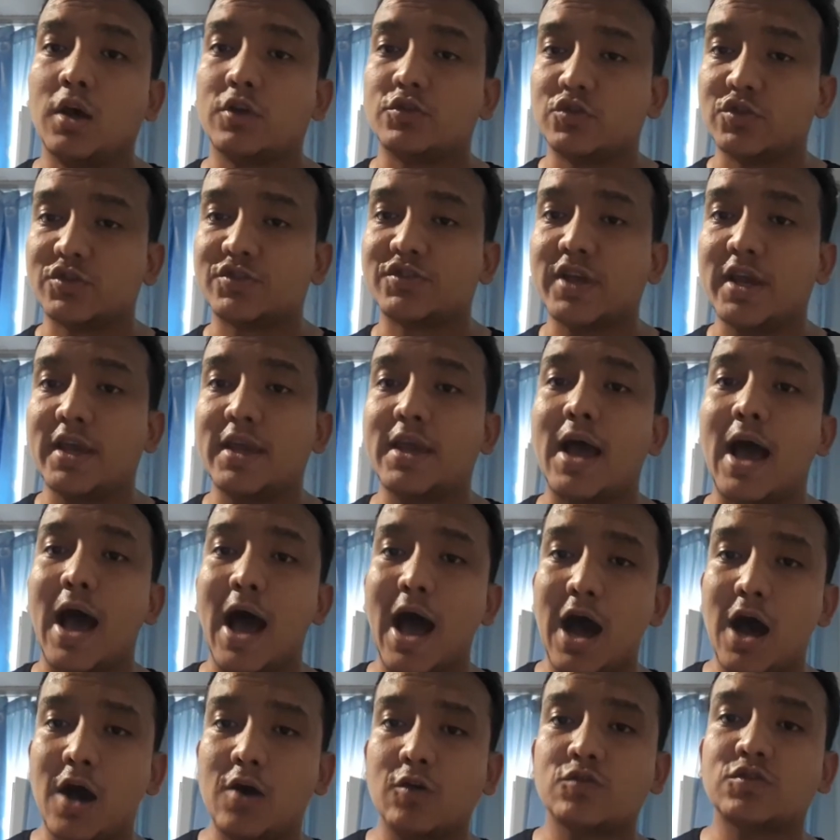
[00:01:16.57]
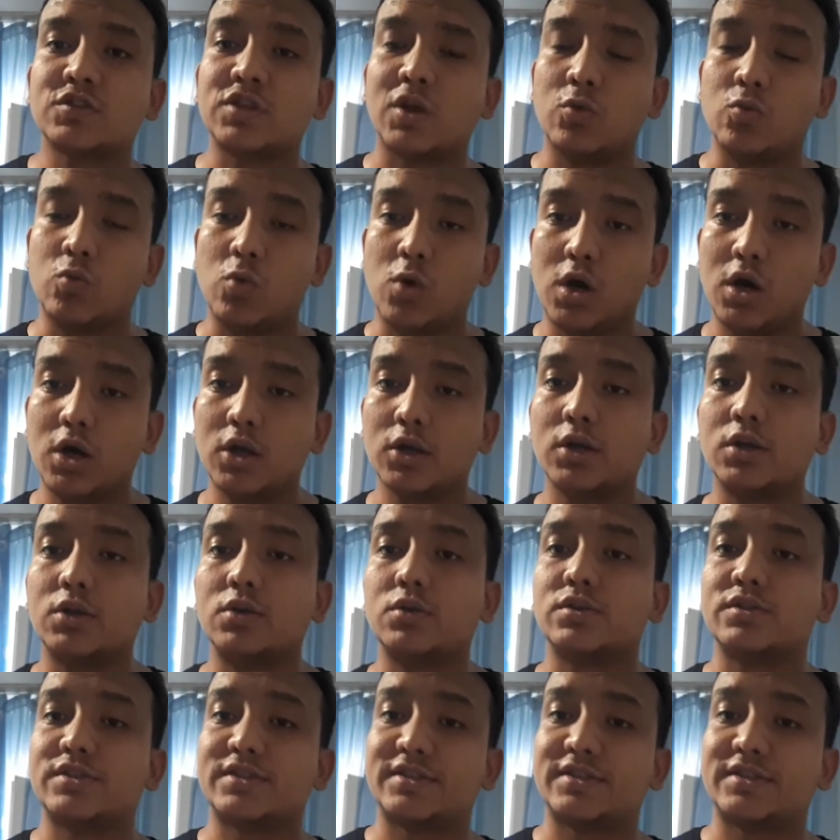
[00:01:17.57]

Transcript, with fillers: to say how someone or